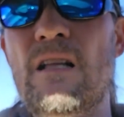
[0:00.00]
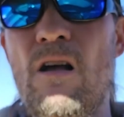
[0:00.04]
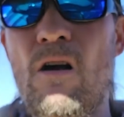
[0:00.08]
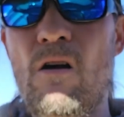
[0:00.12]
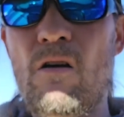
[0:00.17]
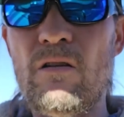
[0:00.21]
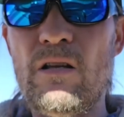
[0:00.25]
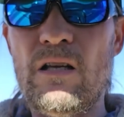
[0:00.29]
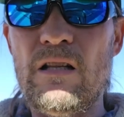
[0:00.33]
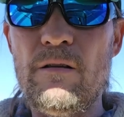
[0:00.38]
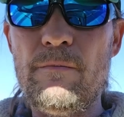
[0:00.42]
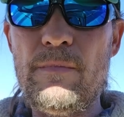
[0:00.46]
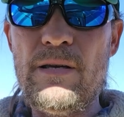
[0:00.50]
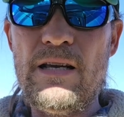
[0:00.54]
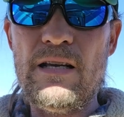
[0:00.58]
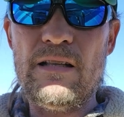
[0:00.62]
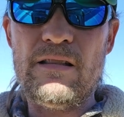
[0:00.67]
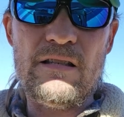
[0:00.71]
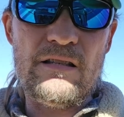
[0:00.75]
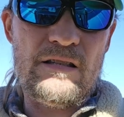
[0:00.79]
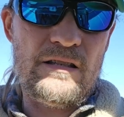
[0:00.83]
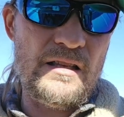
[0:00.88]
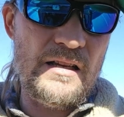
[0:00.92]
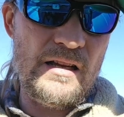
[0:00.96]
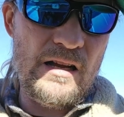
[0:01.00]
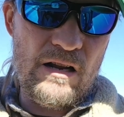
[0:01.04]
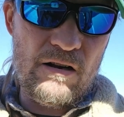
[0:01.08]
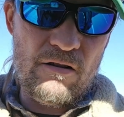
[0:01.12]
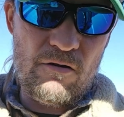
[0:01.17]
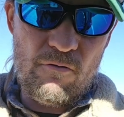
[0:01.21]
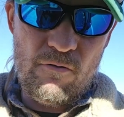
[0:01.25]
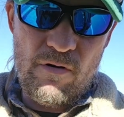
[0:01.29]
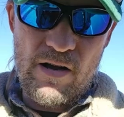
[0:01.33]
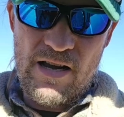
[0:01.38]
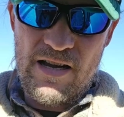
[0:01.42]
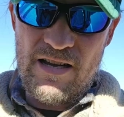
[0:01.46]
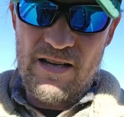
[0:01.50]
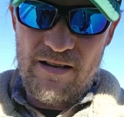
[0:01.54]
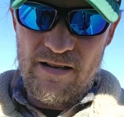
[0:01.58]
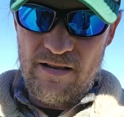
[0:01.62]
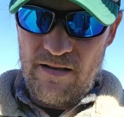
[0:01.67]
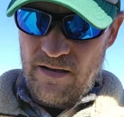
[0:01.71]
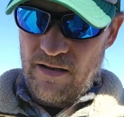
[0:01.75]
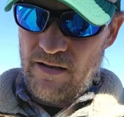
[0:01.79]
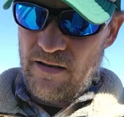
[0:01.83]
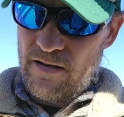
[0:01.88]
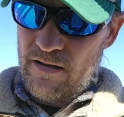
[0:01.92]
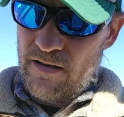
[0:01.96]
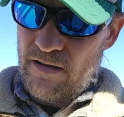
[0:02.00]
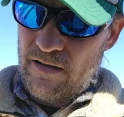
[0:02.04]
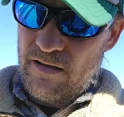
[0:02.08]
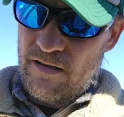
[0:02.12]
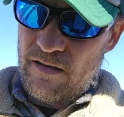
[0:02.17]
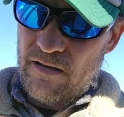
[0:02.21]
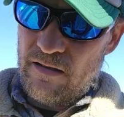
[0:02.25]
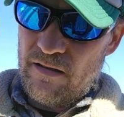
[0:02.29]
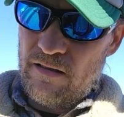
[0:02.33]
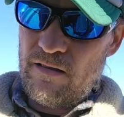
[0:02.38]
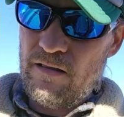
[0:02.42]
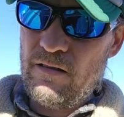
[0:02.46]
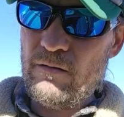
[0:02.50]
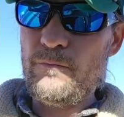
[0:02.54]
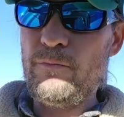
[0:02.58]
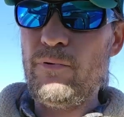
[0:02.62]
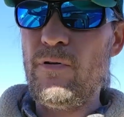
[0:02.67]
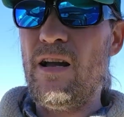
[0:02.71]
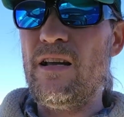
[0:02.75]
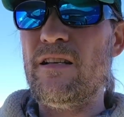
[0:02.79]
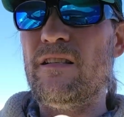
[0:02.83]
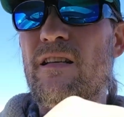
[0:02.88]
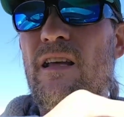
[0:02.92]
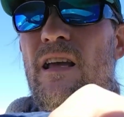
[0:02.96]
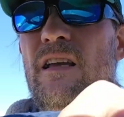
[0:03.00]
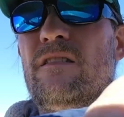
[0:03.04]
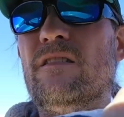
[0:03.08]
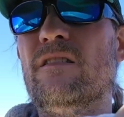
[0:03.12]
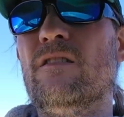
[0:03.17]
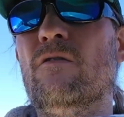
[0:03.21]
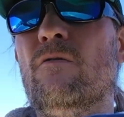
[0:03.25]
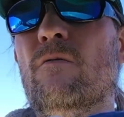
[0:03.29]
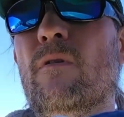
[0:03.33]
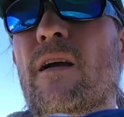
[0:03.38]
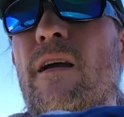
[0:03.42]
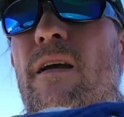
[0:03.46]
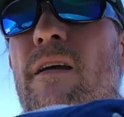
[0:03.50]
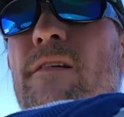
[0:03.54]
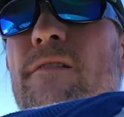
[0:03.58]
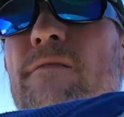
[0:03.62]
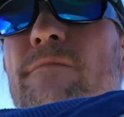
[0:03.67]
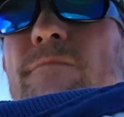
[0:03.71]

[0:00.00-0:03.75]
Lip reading: Hold on, let me get this thing out of the way. Price tag's in the way.